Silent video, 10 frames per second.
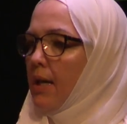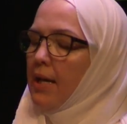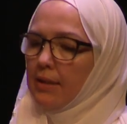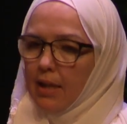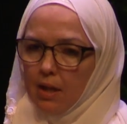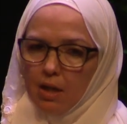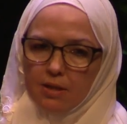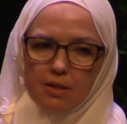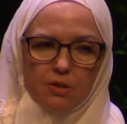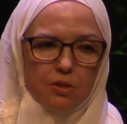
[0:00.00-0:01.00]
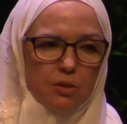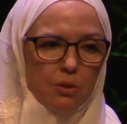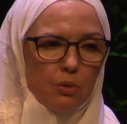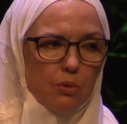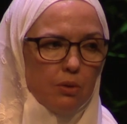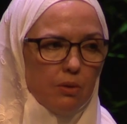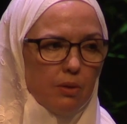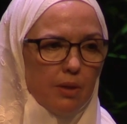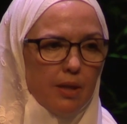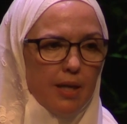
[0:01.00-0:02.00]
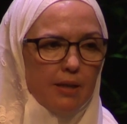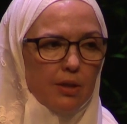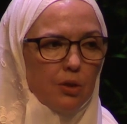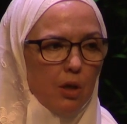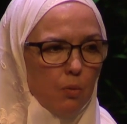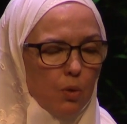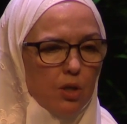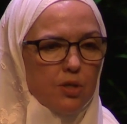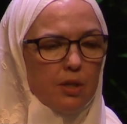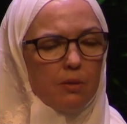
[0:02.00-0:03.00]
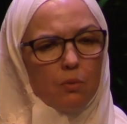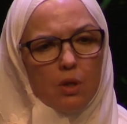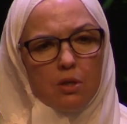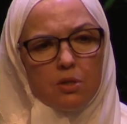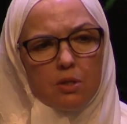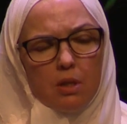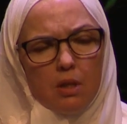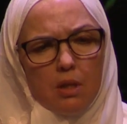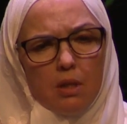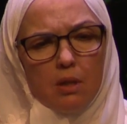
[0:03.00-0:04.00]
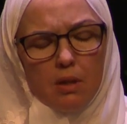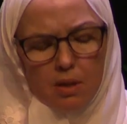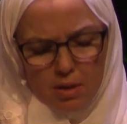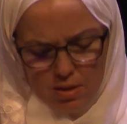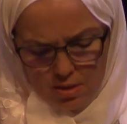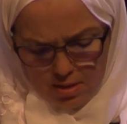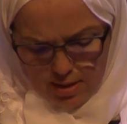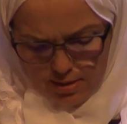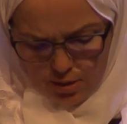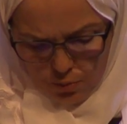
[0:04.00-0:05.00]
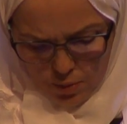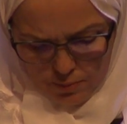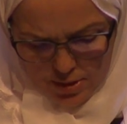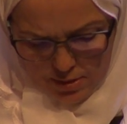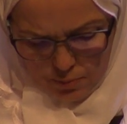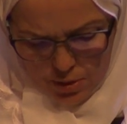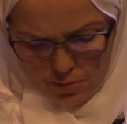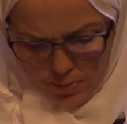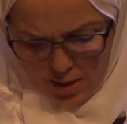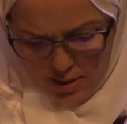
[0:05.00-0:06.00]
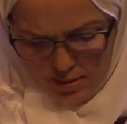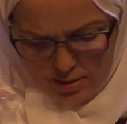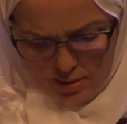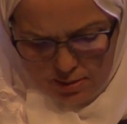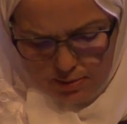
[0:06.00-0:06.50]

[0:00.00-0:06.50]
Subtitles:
And chaos ensued, and it got worse and worse. And so what was the response